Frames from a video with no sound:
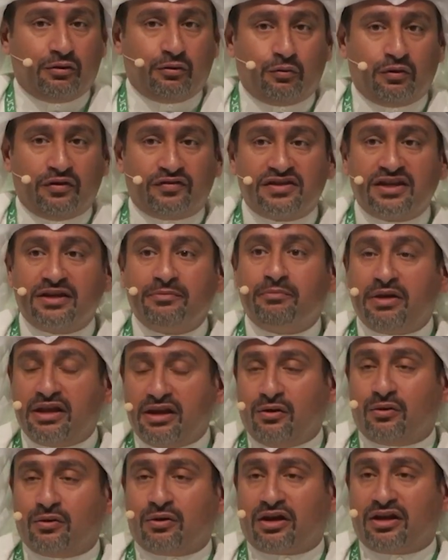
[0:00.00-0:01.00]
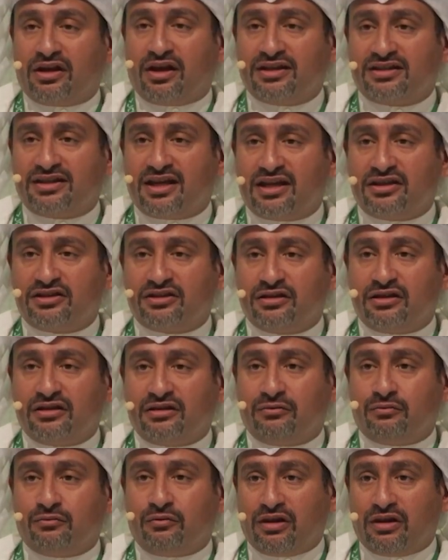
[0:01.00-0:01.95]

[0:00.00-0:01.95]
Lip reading: we've seen many organizations